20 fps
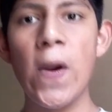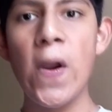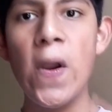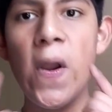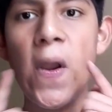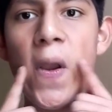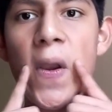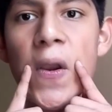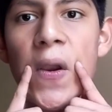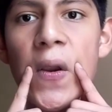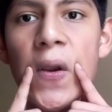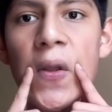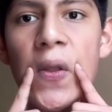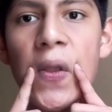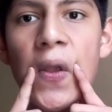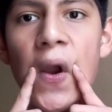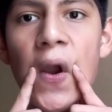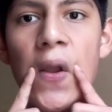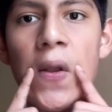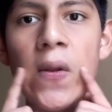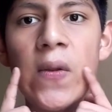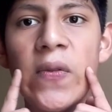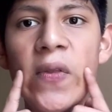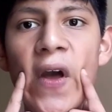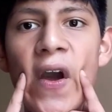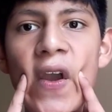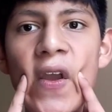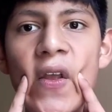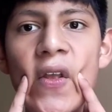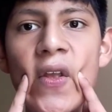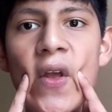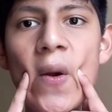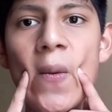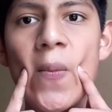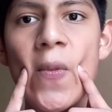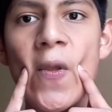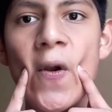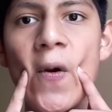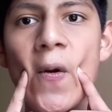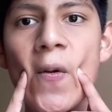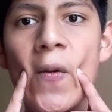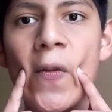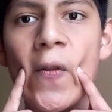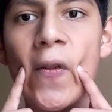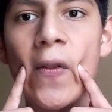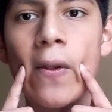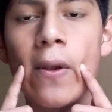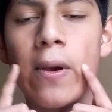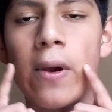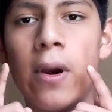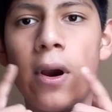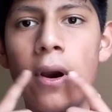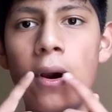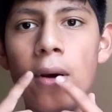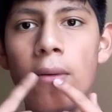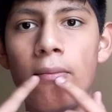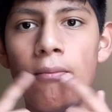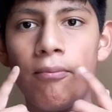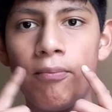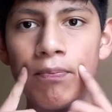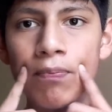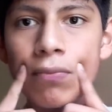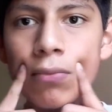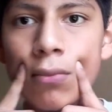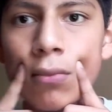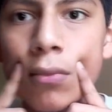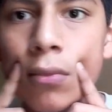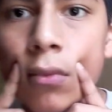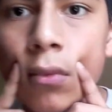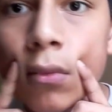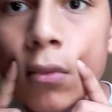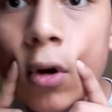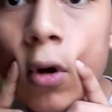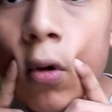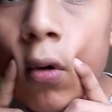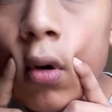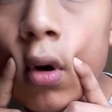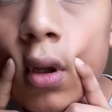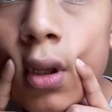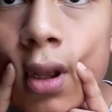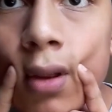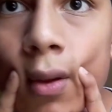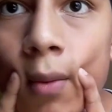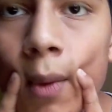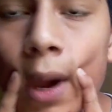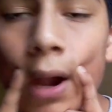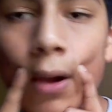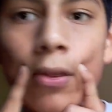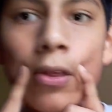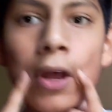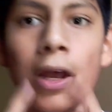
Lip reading: And kind of tighten up those corners of the mouth.